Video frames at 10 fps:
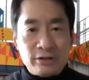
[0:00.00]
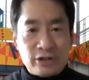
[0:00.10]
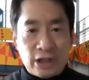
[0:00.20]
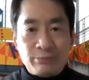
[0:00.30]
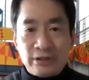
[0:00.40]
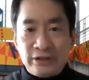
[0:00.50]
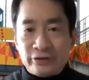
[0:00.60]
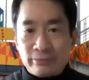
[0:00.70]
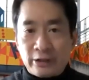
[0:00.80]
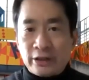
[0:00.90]
Japanese
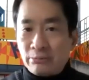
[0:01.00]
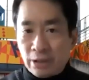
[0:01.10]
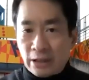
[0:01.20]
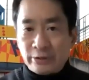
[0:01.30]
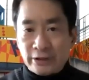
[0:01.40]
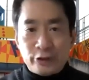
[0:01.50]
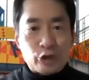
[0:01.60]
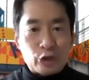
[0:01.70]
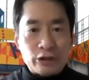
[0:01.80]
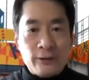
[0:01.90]
American
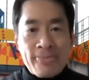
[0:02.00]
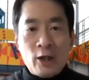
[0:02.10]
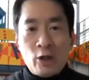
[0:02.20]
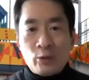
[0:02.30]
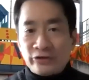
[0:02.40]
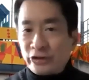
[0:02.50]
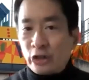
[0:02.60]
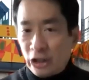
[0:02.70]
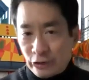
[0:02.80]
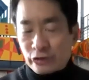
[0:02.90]
population was
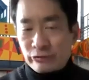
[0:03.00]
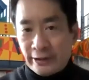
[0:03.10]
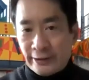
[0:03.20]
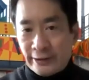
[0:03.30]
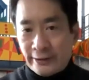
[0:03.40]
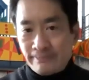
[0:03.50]
incarcerated,